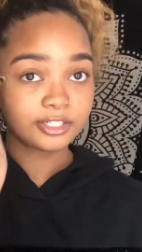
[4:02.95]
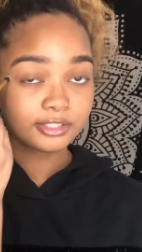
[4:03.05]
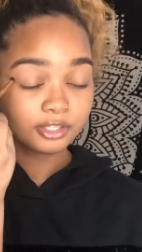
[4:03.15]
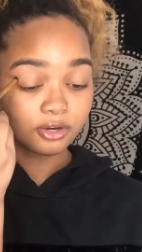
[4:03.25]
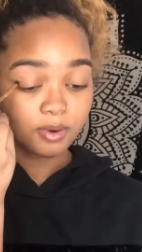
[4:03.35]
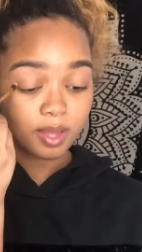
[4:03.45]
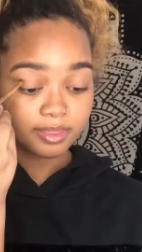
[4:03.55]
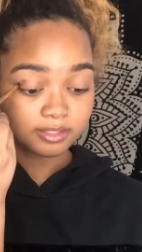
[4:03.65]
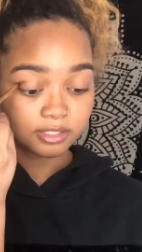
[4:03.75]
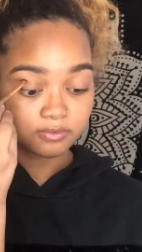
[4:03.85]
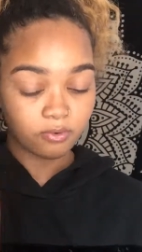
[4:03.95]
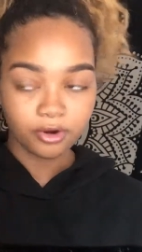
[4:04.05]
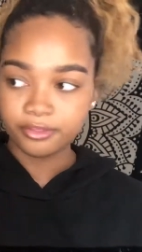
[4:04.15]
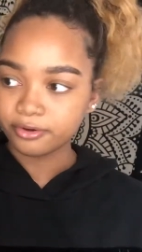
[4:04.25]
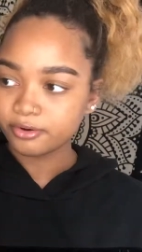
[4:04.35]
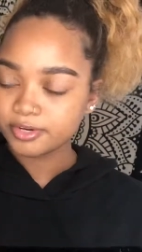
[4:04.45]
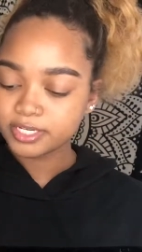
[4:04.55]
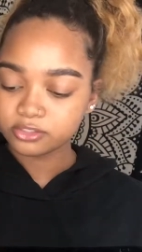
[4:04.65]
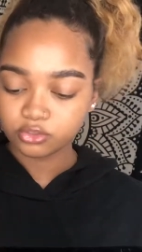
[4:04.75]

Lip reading: So this is for the crease,